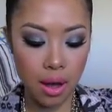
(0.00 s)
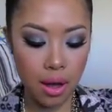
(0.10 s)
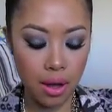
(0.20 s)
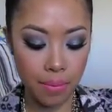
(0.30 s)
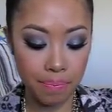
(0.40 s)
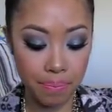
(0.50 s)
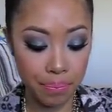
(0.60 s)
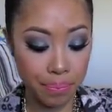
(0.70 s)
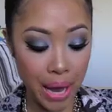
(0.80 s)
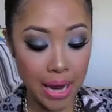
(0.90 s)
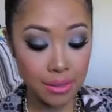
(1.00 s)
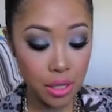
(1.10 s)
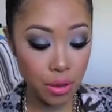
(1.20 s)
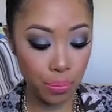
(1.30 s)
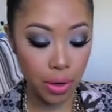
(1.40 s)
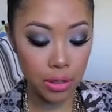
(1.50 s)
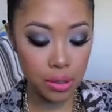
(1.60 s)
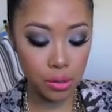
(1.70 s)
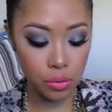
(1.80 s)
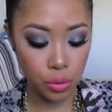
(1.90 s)
Bad to the
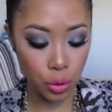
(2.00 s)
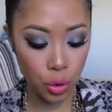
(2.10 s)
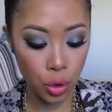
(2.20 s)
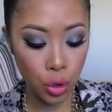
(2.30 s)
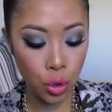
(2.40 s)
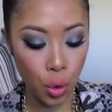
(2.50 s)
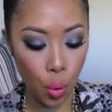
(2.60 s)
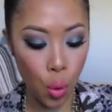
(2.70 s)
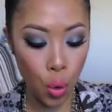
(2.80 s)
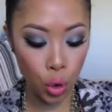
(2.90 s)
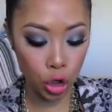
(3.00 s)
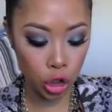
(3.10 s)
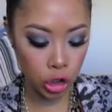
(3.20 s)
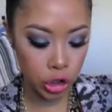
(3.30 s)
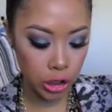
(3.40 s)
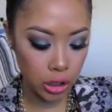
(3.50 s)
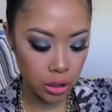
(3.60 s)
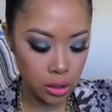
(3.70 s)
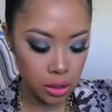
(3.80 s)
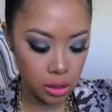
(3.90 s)
Bronze is
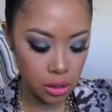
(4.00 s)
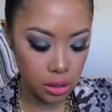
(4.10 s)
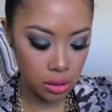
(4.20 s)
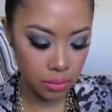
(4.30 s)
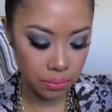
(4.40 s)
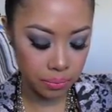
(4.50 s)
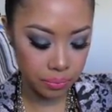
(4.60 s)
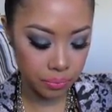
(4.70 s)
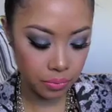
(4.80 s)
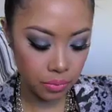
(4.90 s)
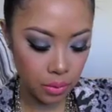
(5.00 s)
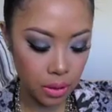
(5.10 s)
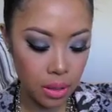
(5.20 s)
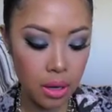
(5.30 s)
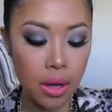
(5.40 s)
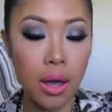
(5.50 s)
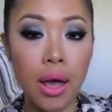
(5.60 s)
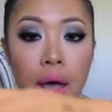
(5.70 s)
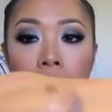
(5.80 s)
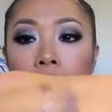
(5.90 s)
gorgeous.
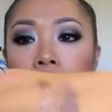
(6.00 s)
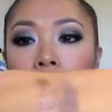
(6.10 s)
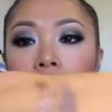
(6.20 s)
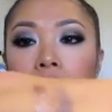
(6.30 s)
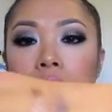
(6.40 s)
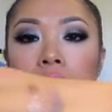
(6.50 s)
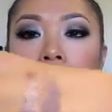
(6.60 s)
And it looks